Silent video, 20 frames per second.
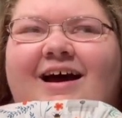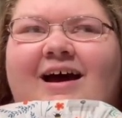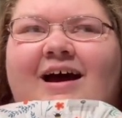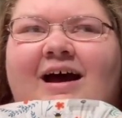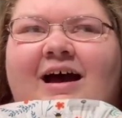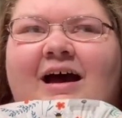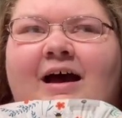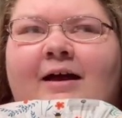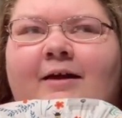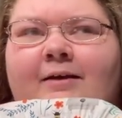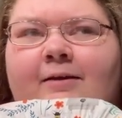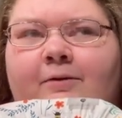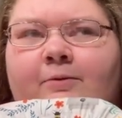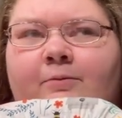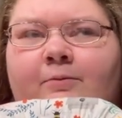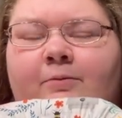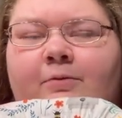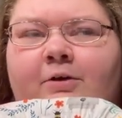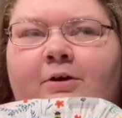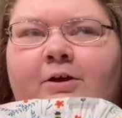I
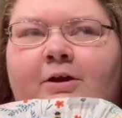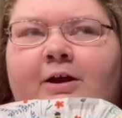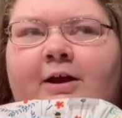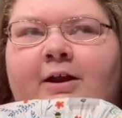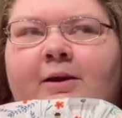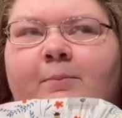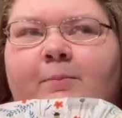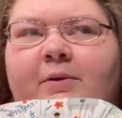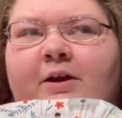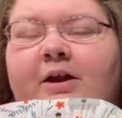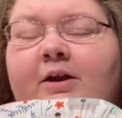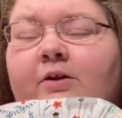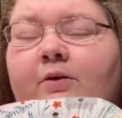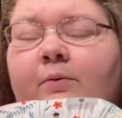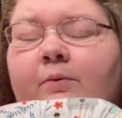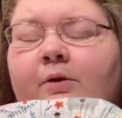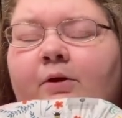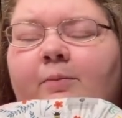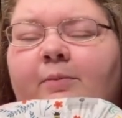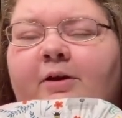would, but I don't
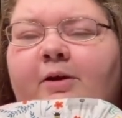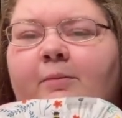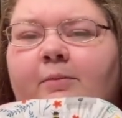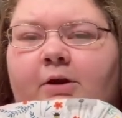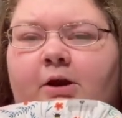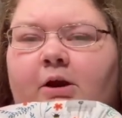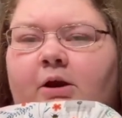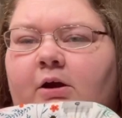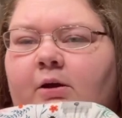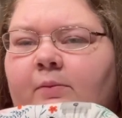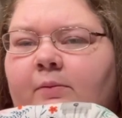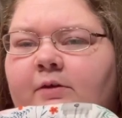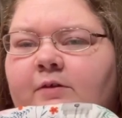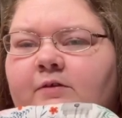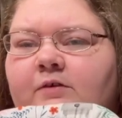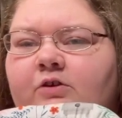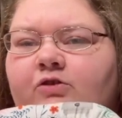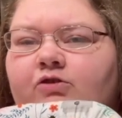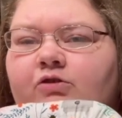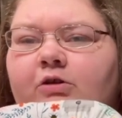want to be a monogamous
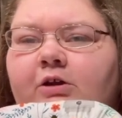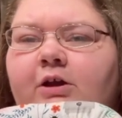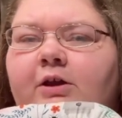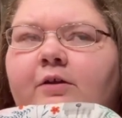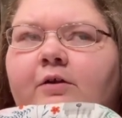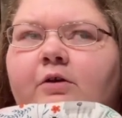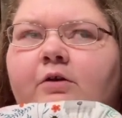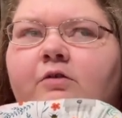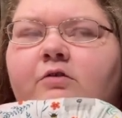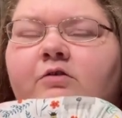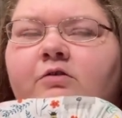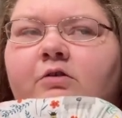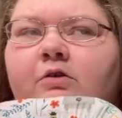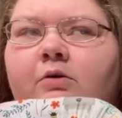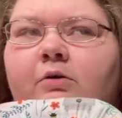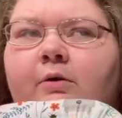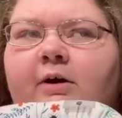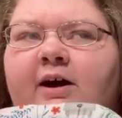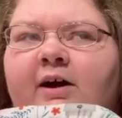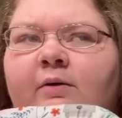stitcher either.
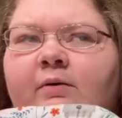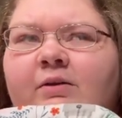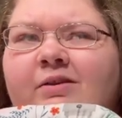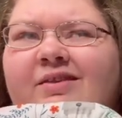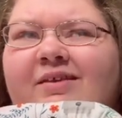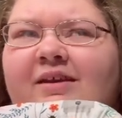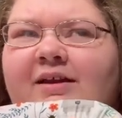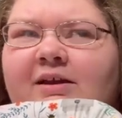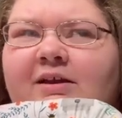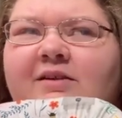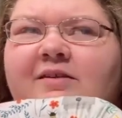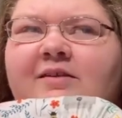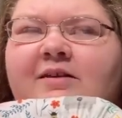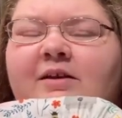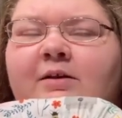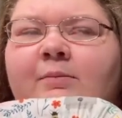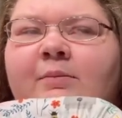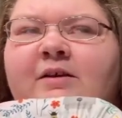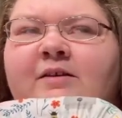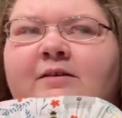So I would like to
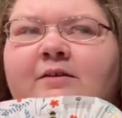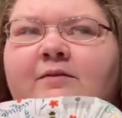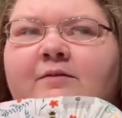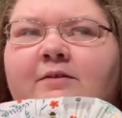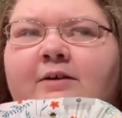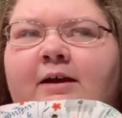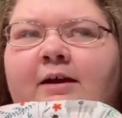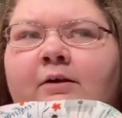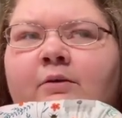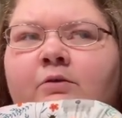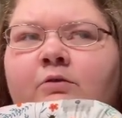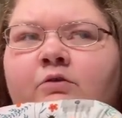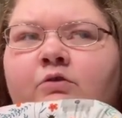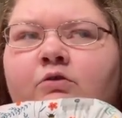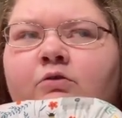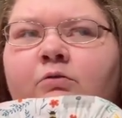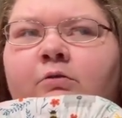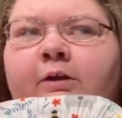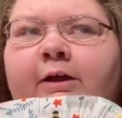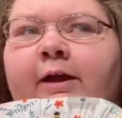get myself down
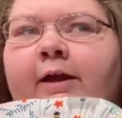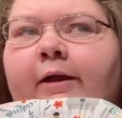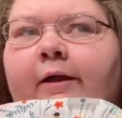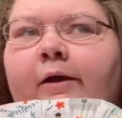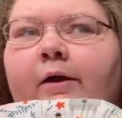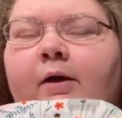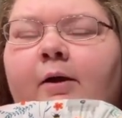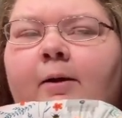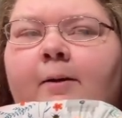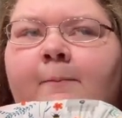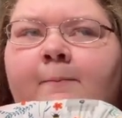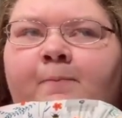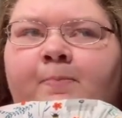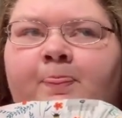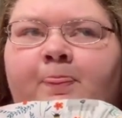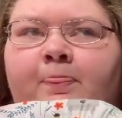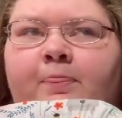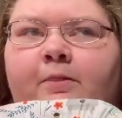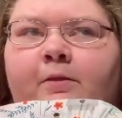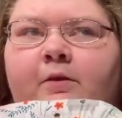to like
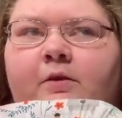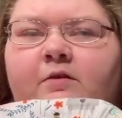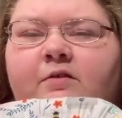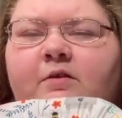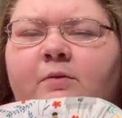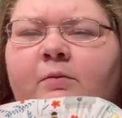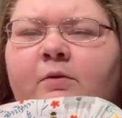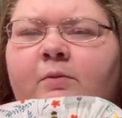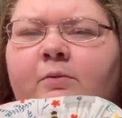somewhere